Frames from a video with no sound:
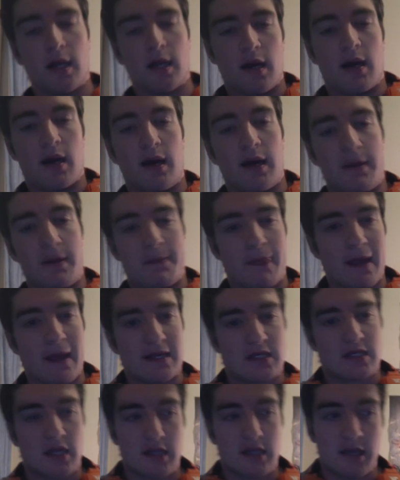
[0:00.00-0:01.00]
Um,
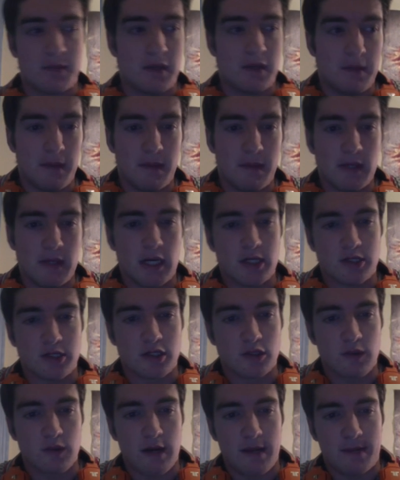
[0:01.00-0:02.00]
it's going to take me maybe
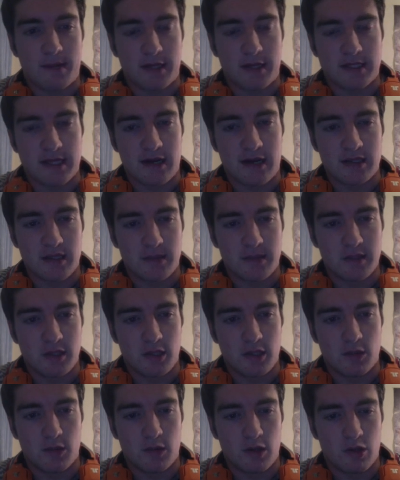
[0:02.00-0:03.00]
120 plus hours. I'm
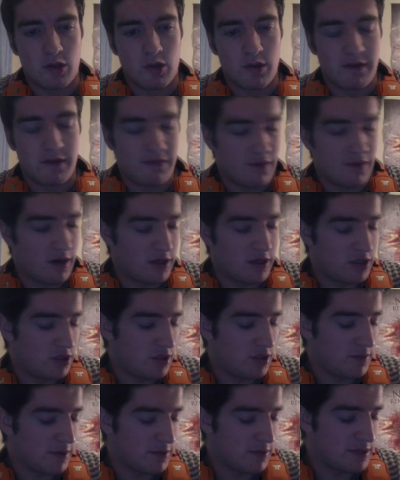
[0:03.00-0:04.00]
doing a walkthrough on
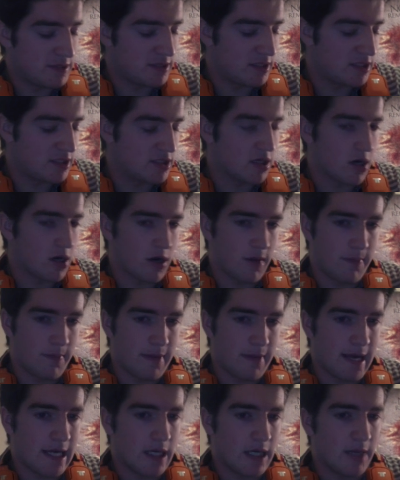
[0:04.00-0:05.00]
YouTube. I recently started it
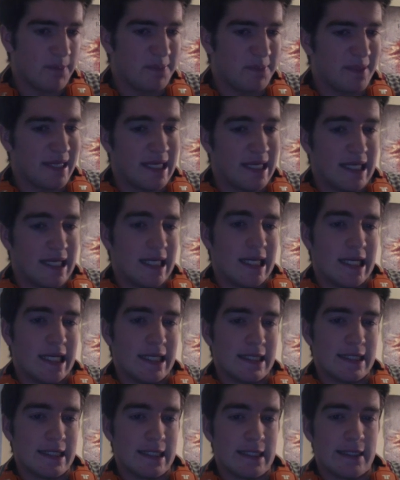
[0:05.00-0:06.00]
back up
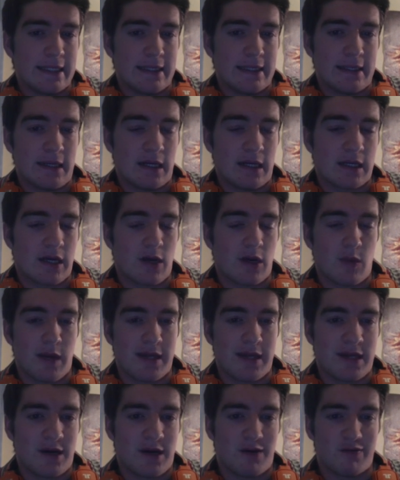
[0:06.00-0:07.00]
uh, I kind of
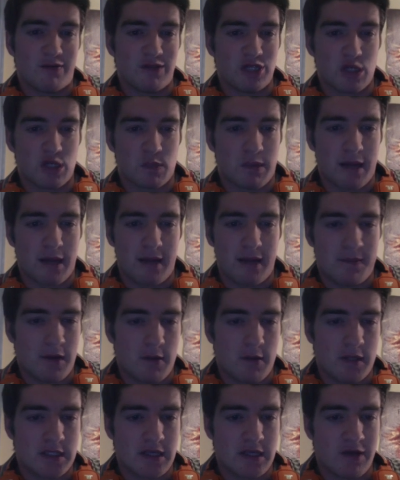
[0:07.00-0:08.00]
went off and just played
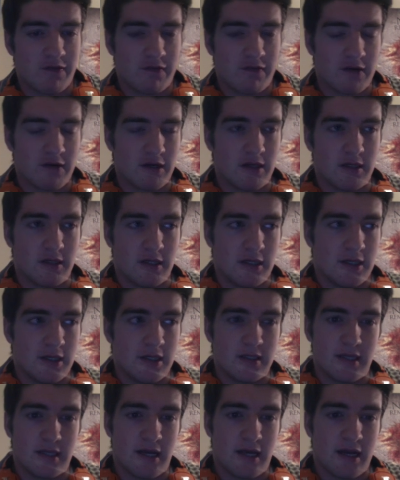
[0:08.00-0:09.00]
by myself for
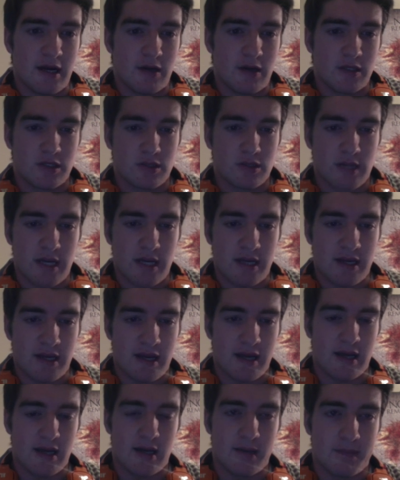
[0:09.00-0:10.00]
10 hours straight.
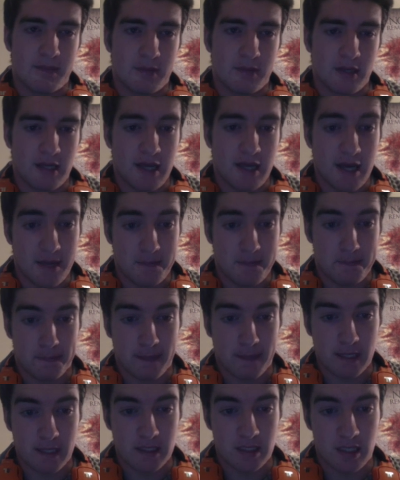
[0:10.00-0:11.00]
Um, but yeah,
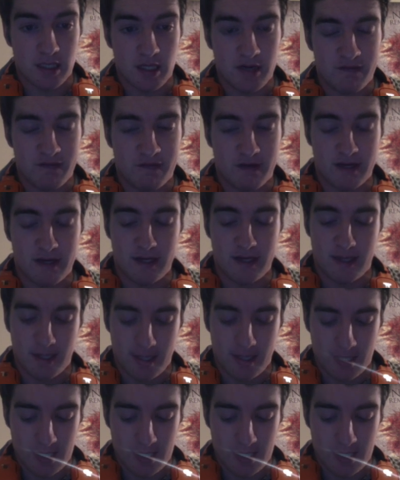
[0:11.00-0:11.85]
it's a lot of fun.